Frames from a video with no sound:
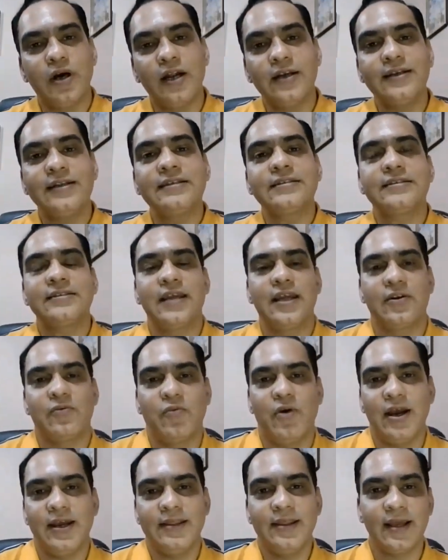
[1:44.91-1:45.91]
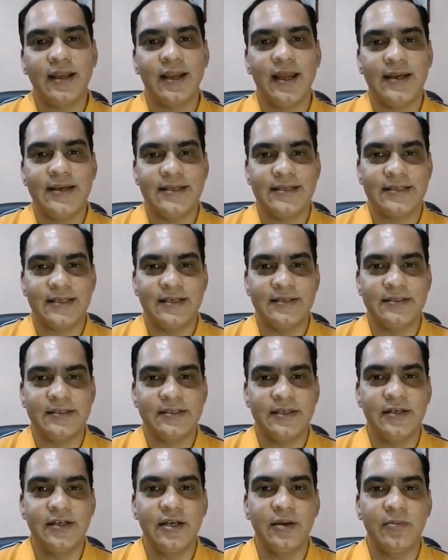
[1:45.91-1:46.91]
understand why the client is
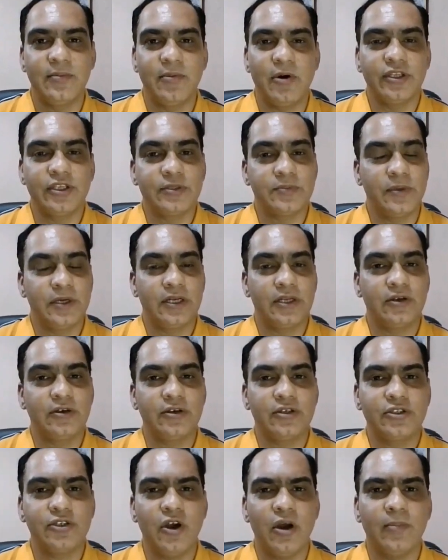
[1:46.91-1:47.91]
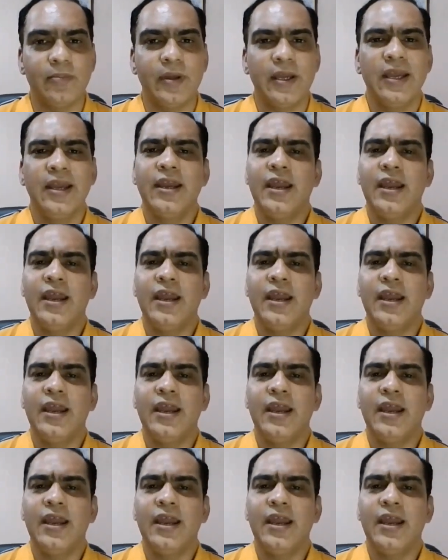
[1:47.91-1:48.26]
concerned about this particular job.